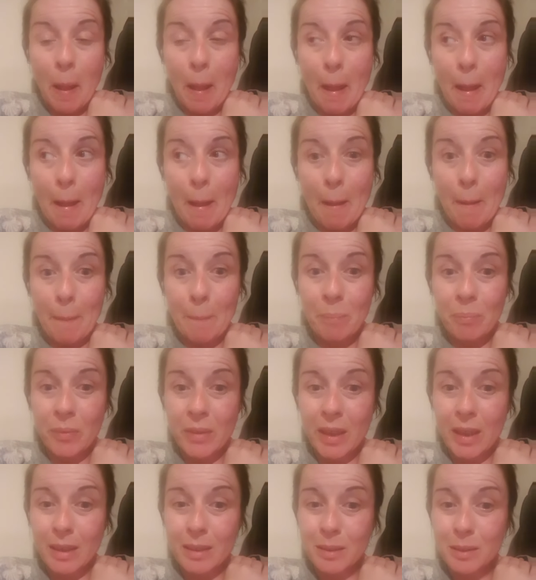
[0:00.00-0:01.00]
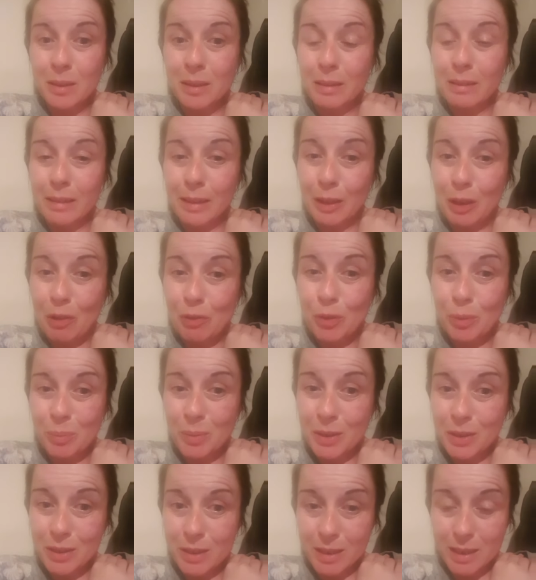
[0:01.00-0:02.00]
that the
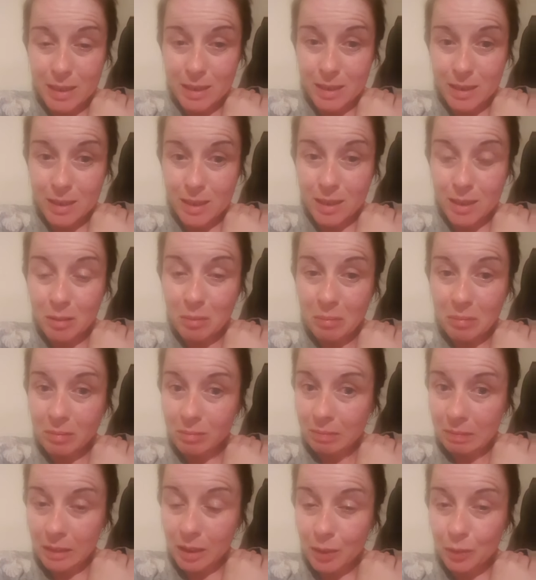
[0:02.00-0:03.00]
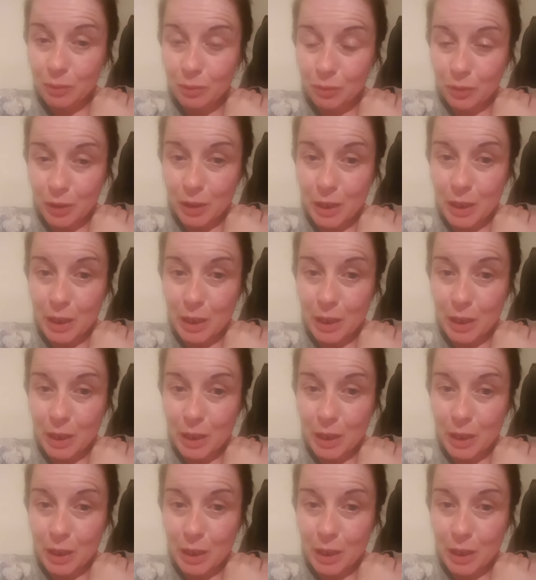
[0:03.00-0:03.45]
government is fully